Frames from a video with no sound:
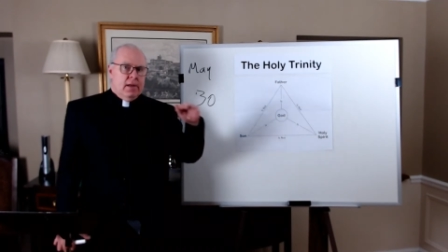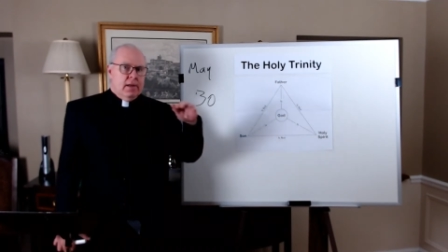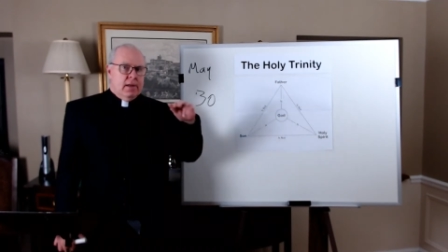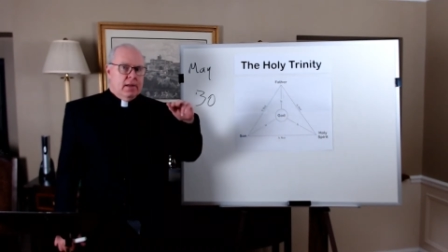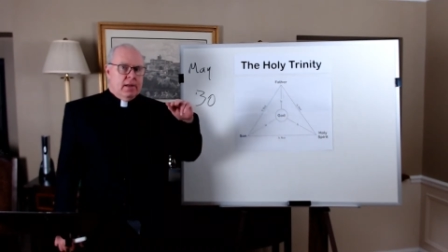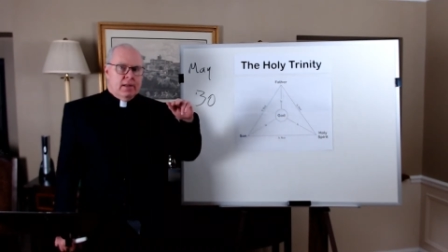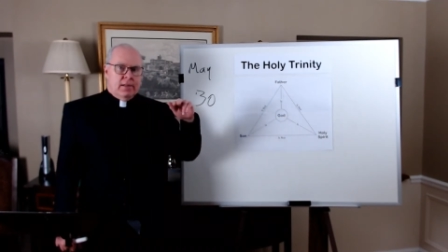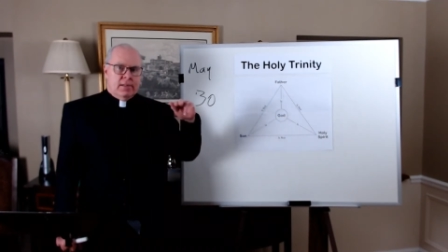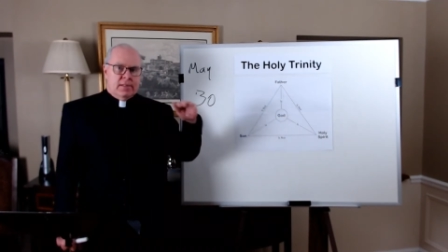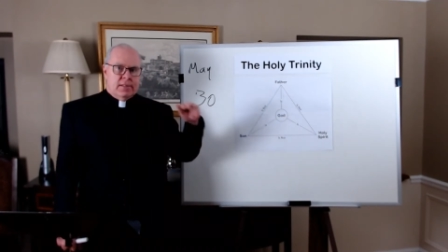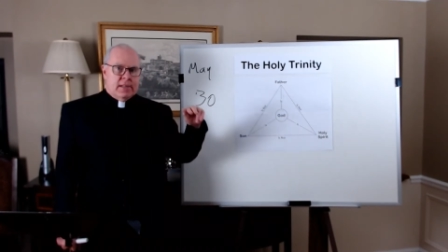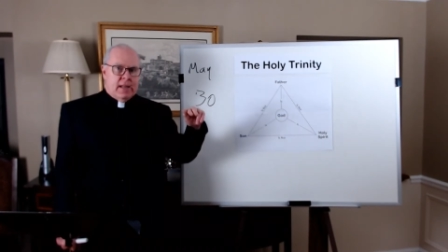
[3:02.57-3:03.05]

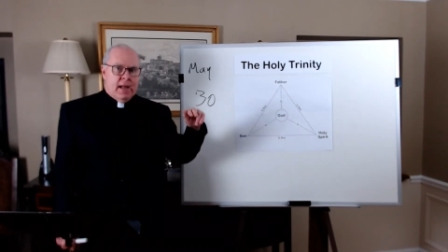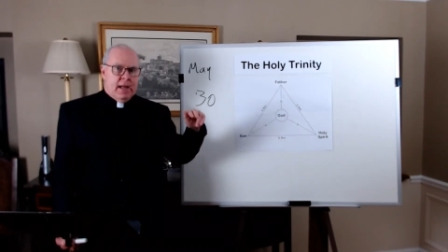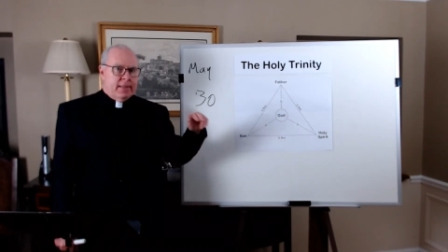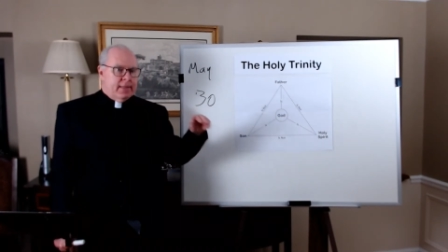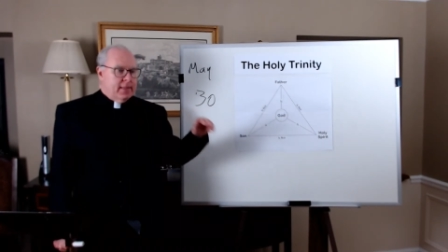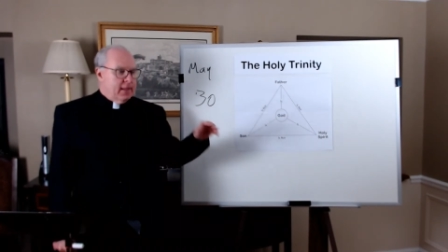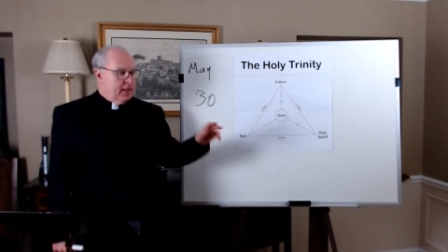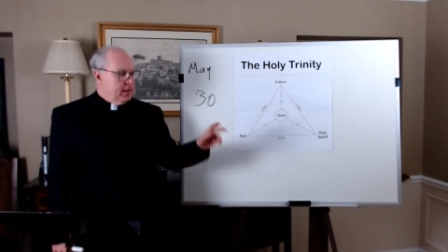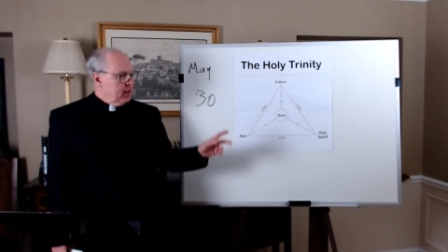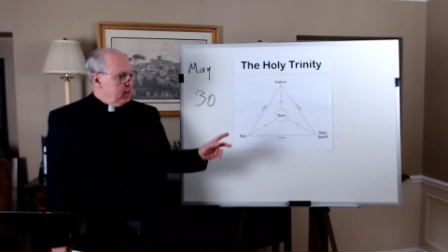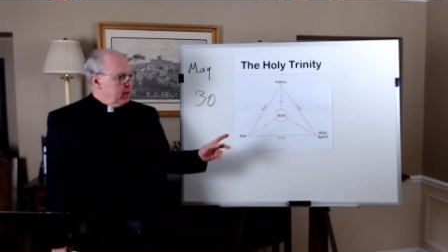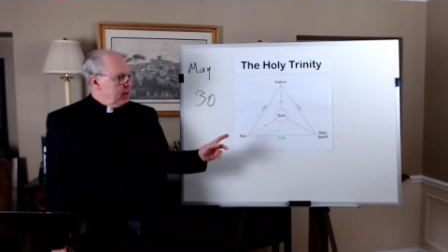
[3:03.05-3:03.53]
It's not
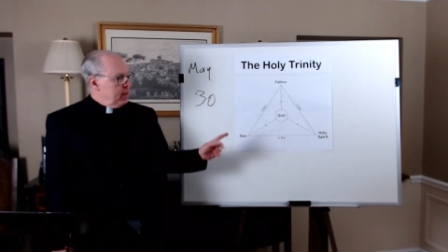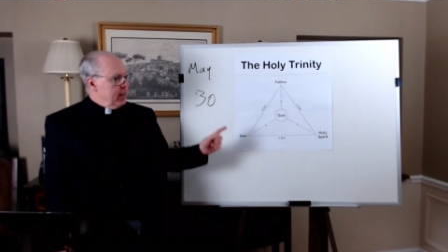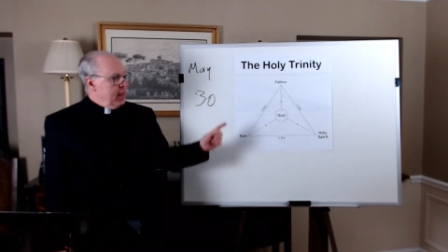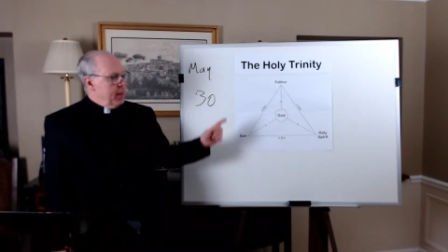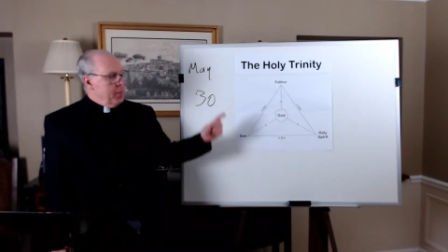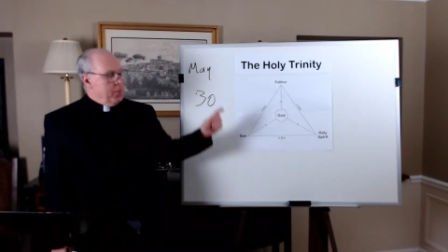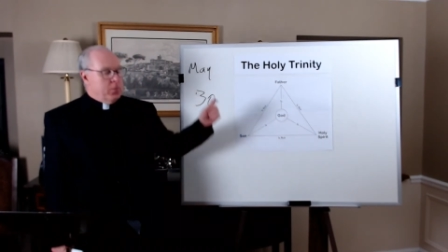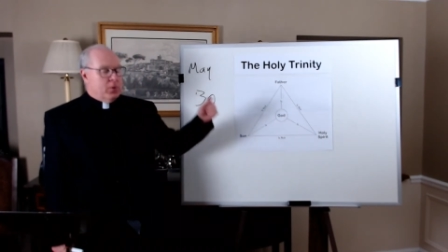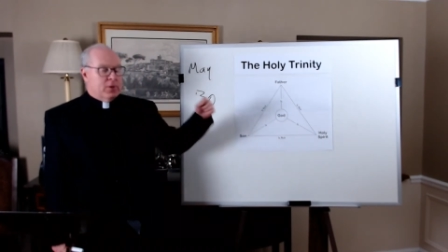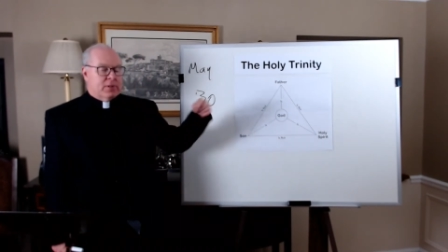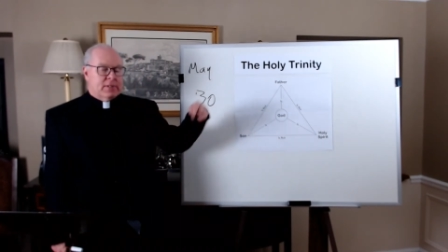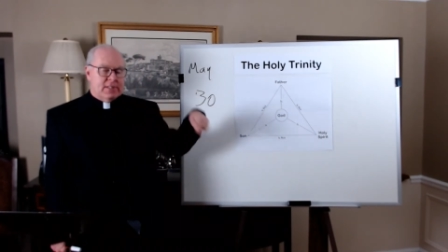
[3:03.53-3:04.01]
that
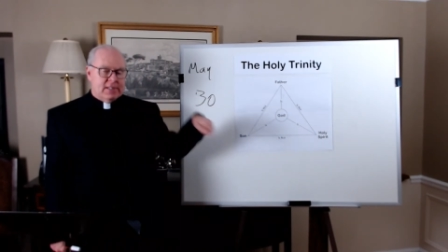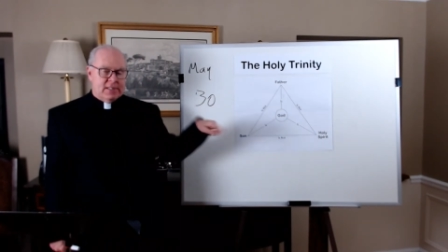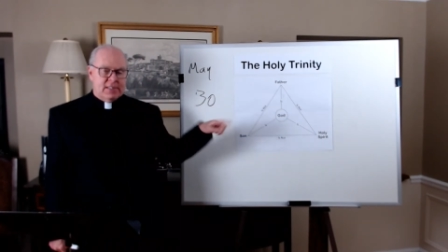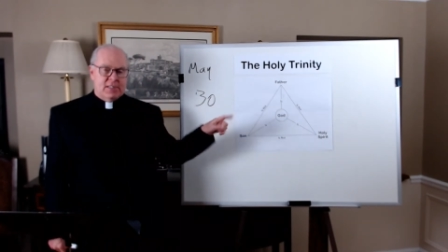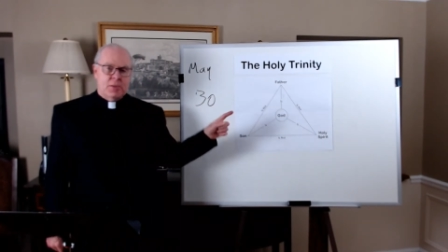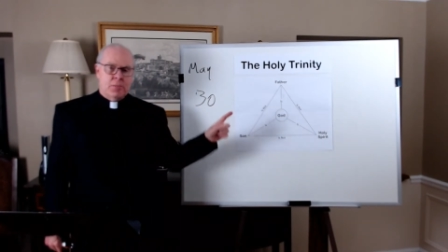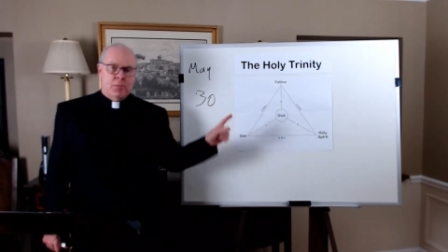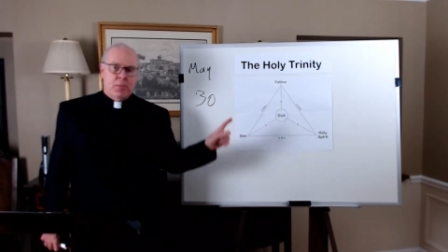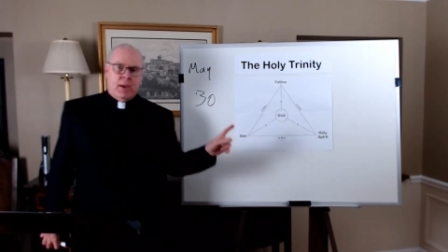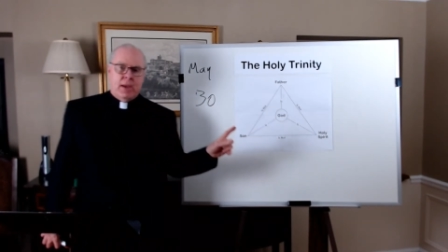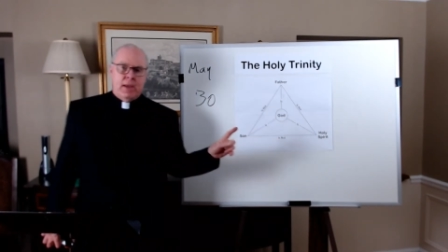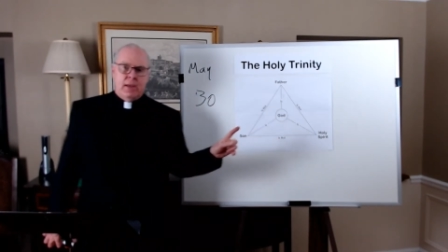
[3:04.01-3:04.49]
they
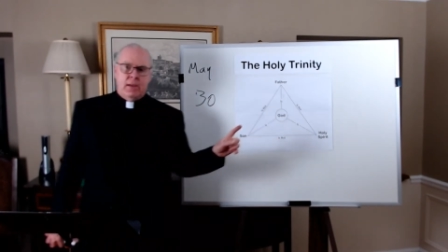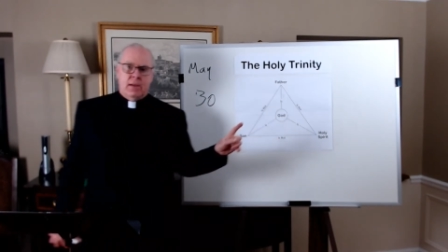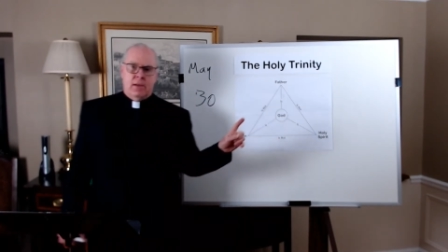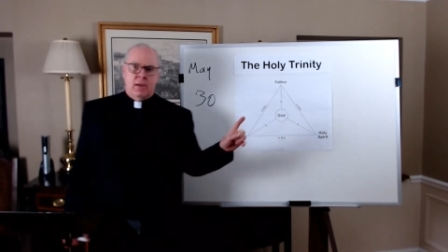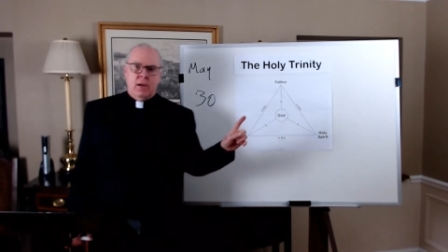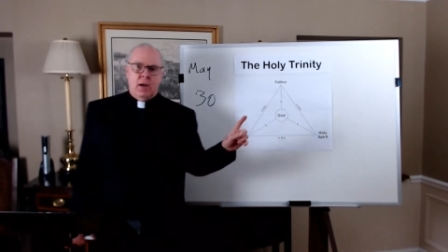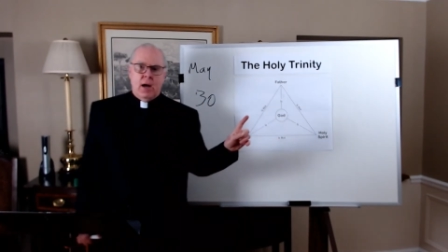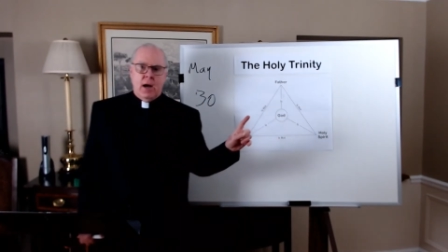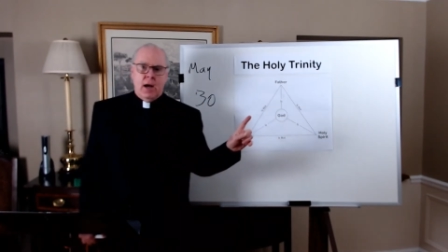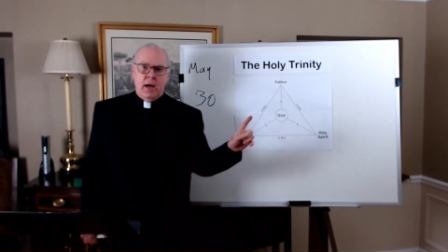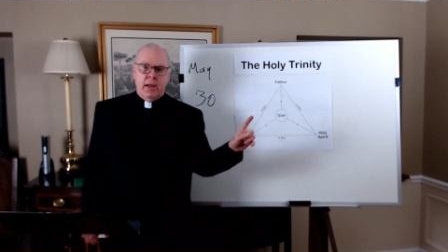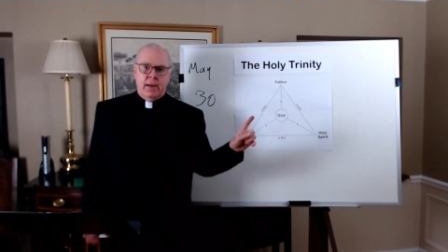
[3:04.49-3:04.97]
participate in
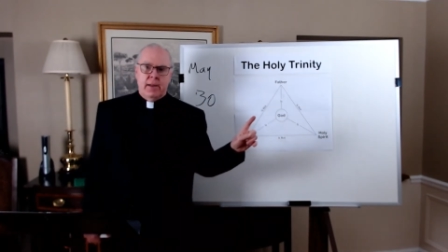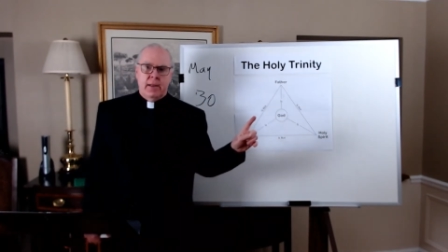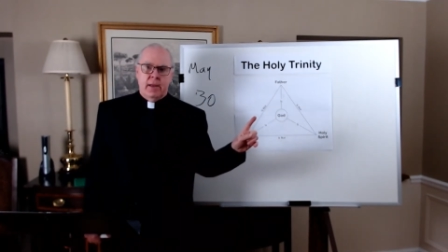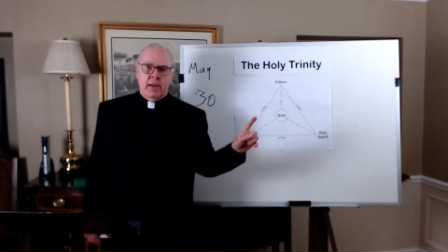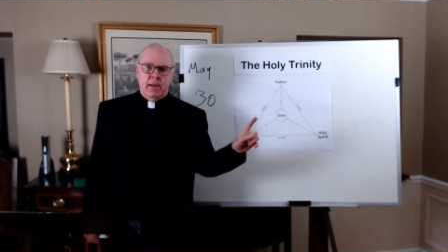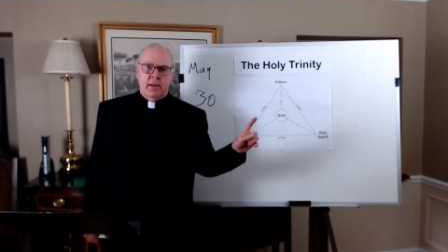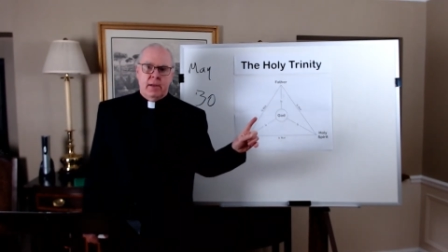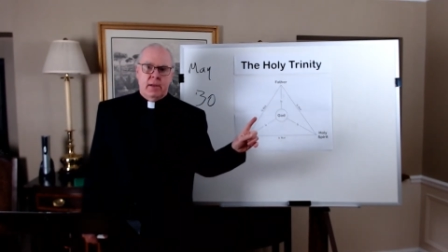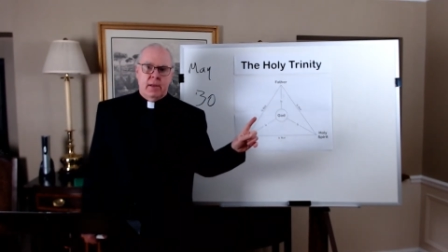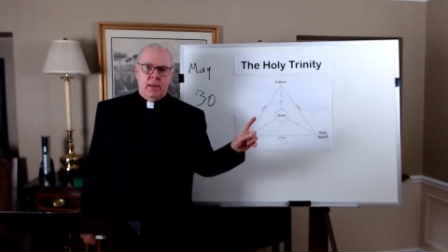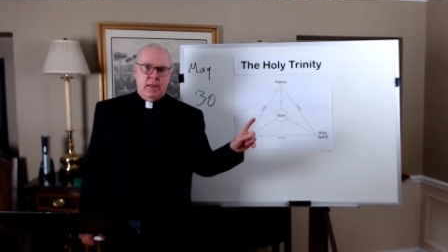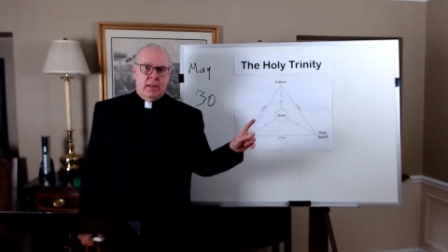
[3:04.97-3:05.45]
Godhead,